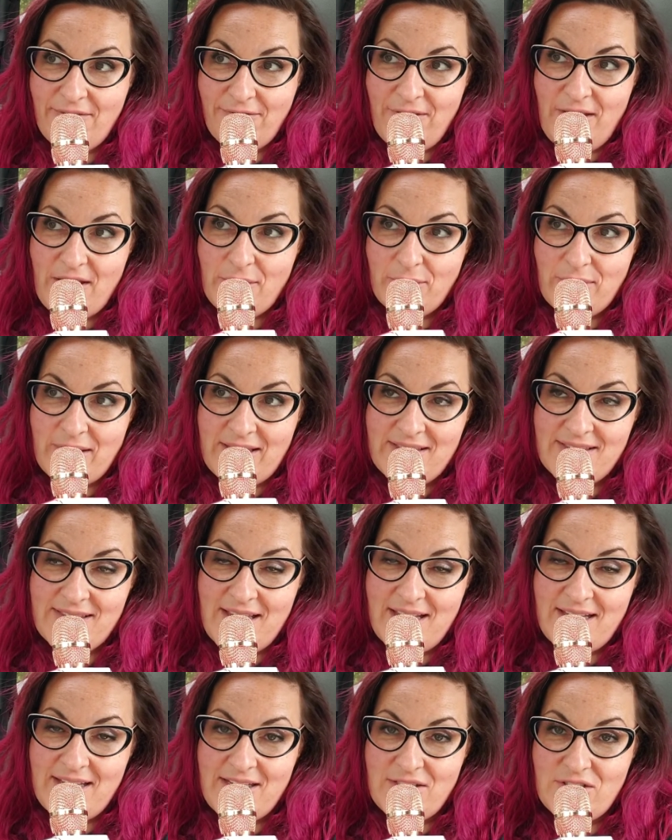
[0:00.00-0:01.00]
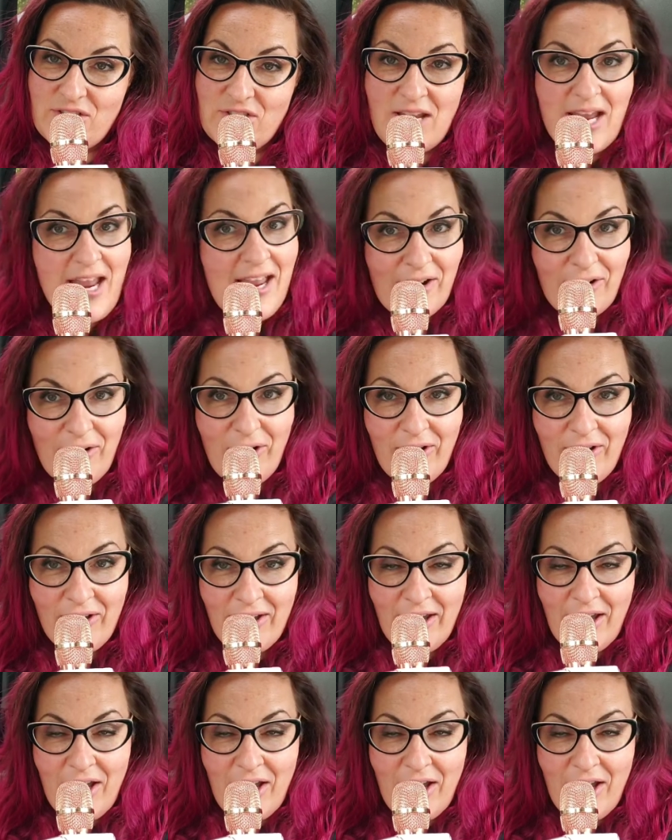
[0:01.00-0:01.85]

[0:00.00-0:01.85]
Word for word: Fit with Sandy's channel